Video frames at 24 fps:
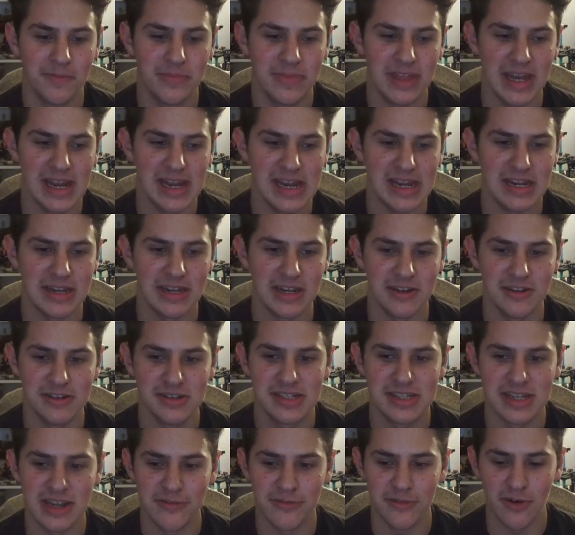they
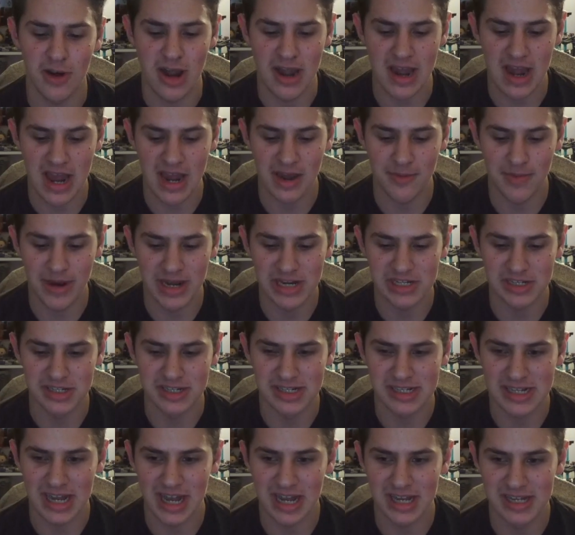use different animation
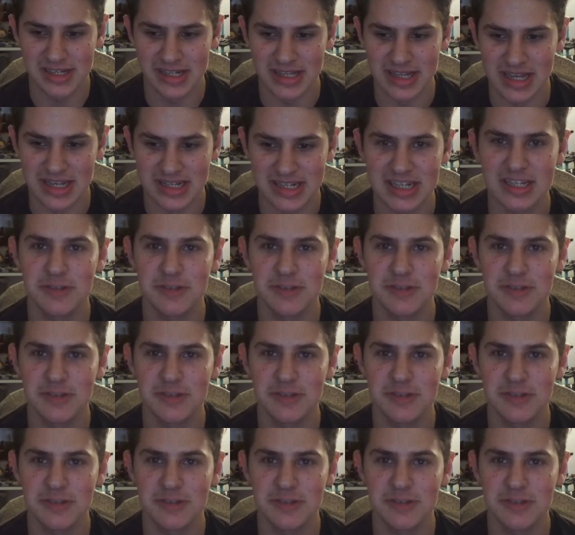styles in this.